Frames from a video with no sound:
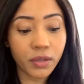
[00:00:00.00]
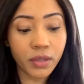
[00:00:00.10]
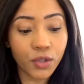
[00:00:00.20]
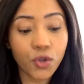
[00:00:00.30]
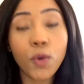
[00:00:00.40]

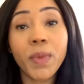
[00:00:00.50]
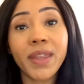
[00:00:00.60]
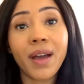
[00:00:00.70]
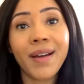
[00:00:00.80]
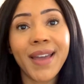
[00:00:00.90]
trauma
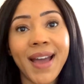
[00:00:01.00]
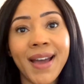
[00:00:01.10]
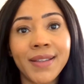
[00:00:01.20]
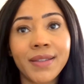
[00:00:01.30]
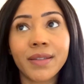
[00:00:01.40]
that I
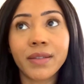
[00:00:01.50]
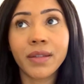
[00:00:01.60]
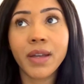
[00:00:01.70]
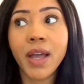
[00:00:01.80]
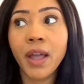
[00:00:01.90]
had
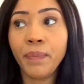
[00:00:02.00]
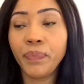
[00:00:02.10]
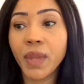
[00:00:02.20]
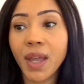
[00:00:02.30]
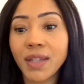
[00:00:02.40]

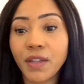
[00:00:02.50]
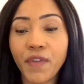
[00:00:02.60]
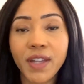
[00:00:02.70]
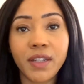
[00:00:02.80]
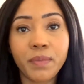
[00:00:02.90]
has
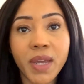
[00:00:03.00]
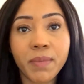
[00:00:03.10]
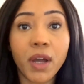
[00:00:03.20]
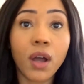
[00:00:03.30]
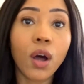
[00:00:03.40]
affected me
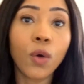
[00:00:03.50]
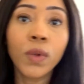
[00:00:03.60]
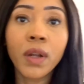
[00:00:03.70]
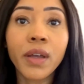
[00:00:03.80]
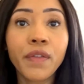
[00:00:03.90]
my
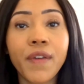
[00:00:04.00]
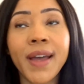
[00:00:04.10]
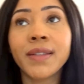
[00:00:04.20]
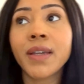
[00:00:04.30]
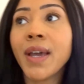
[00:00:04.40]
whole life,
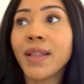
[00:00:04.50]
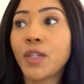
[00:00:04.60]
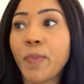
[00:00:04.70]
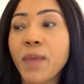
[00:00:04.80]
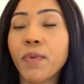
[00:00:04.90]
and
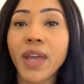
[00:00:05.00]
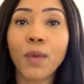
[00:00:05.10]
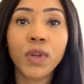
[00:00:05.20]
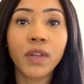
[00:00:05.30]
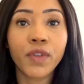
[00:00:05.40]
there's people
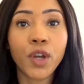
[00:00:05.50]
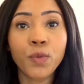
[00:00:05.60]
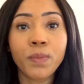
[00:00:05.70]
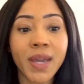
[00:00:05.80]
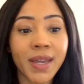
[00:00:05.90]
that will have
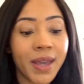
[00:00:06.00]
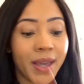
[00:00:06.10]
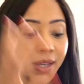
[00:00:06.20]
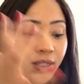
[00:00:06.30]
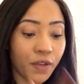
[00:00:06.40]
known me
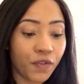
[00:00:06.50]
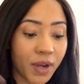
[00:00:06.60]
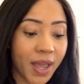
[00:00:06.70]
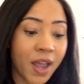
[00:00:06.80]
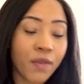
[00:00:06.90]
in
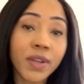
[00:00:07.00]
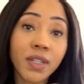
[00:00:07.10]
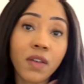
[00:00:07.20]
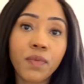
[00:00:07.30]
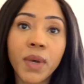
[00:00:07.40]
different
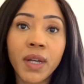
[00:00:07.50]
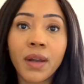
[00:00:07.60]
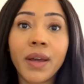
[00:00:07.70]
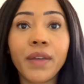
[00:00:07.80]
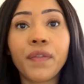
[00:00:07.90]
areas of my
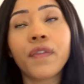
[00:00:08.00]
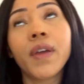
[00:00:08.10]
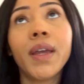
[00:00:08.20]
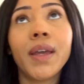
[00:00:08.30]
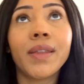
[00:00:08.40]
life
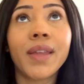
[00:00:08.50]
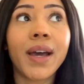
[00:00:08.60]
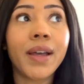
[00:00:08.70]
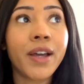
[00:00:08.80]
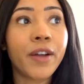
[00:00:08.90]

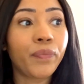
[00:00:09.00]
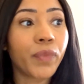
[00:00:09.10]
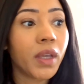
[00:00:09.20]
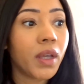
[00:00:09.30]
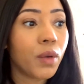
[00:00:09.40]
that
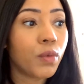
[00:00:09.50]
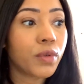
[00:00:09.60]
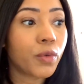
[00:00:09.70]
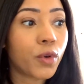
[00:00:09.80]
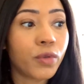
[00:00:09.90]

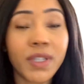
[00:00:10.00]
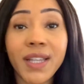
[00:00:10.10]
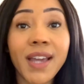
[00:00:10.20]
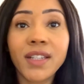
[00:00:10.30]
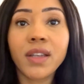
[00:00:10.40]
could
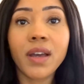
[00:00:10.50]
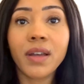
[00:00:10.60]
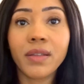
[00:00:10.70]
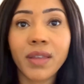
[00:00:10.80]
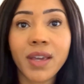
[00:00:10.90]
say
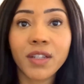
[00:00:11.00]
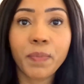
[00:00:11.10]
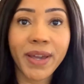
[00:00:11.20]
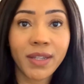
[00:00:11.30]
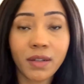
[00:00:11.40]
certain things
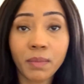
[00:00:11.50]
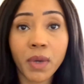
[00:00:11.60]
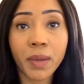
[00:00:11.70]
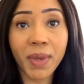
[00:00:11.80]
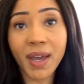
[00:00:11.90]
based on
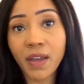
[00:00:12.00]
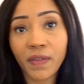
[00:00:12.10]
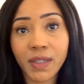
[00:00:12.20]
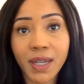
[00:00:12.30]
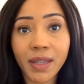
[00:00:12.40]
my
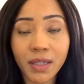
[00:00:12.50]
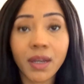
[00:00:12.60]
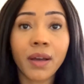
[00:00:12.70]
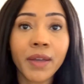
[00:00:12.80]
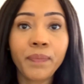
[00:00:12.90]
behaviours at the
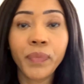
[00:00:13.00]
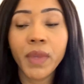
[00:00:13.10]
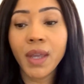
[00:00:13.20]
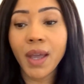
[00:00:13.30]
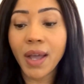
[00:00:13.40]
time,
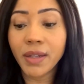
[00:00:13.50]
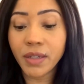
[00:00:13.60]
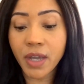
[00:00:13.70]
and